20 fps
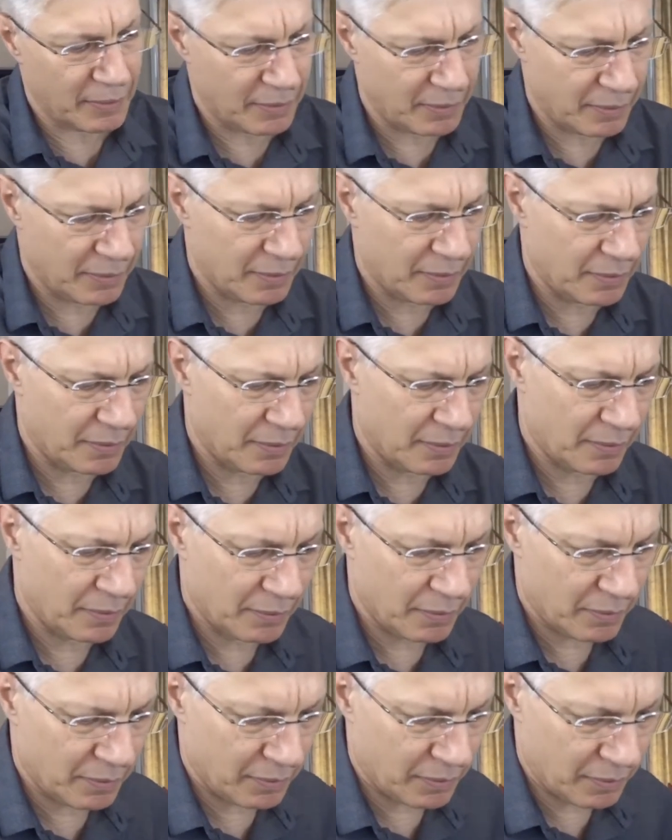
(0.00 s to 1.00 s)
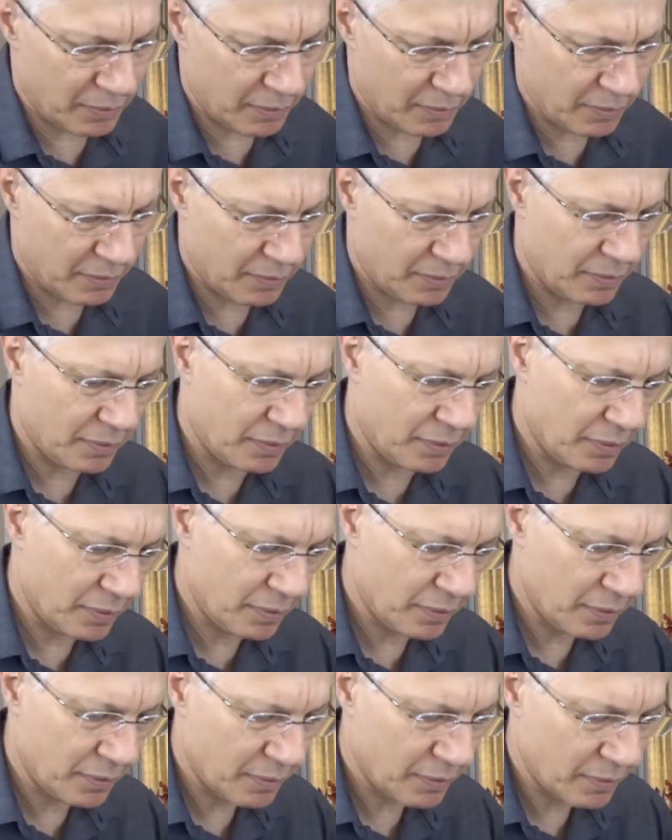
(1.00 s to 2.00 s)

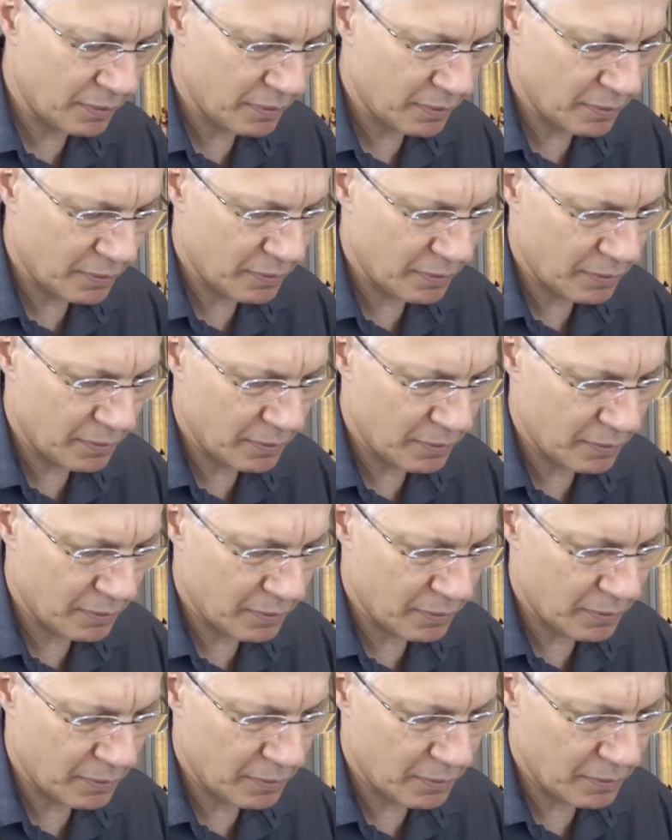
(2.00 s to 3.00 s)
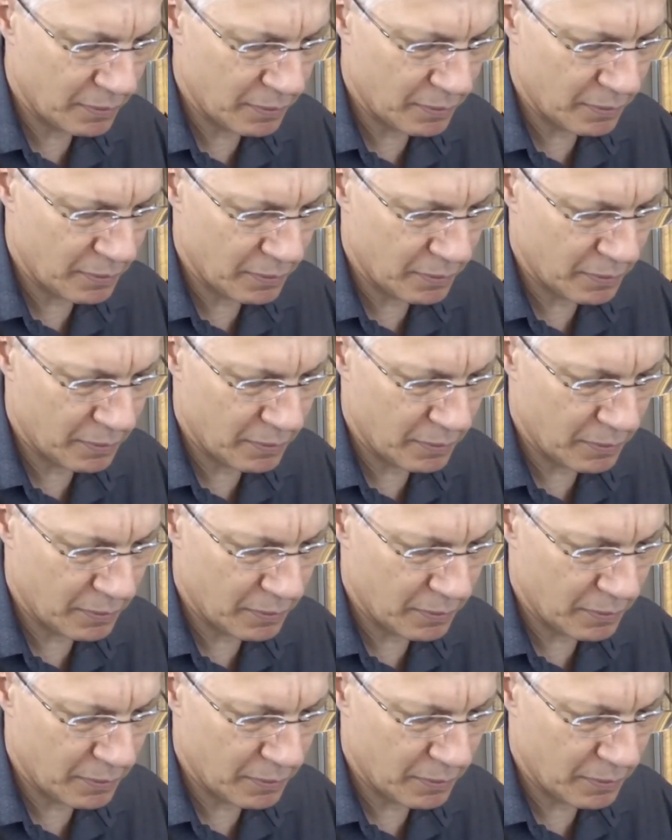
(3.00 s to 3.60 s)
[no speech]